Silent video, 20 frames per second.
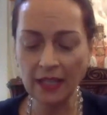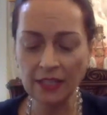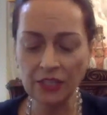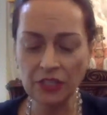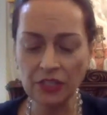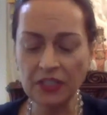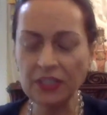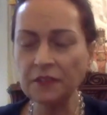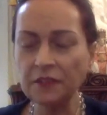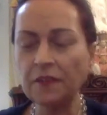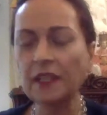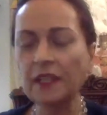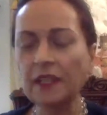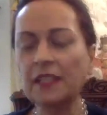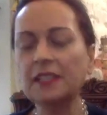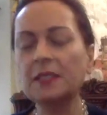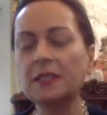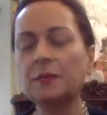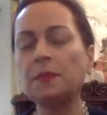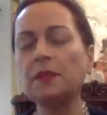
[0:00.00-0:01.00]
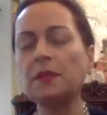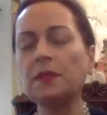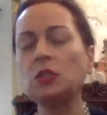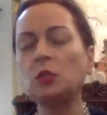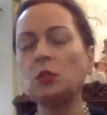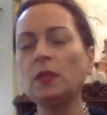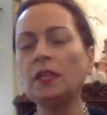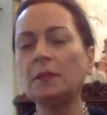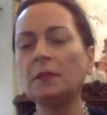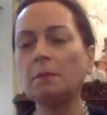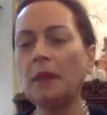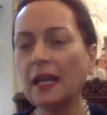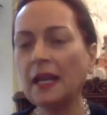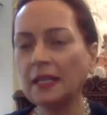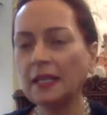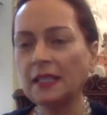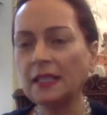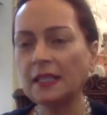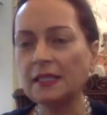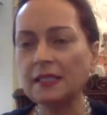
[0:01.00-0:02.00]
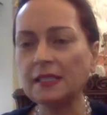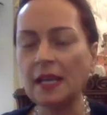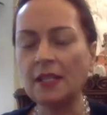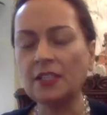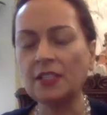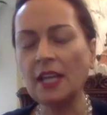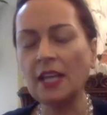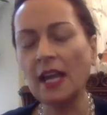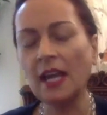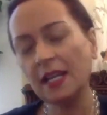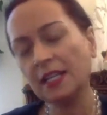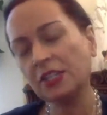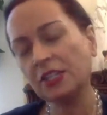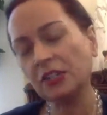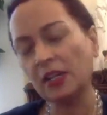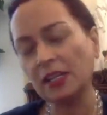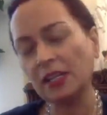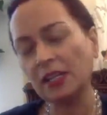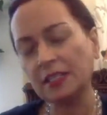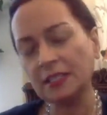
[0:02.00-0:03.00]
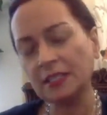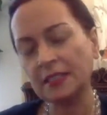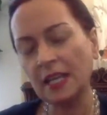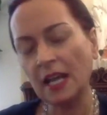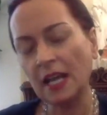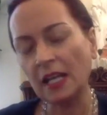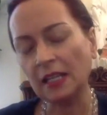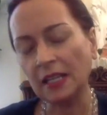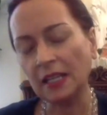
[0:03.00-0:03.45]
And the difference between magnets and electrets